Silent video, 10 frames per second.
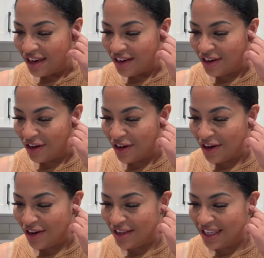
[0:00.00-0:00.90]

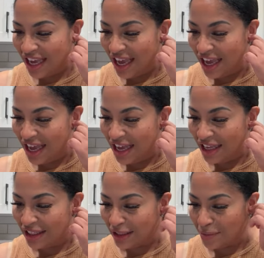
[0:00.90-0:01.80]
Girl, yes.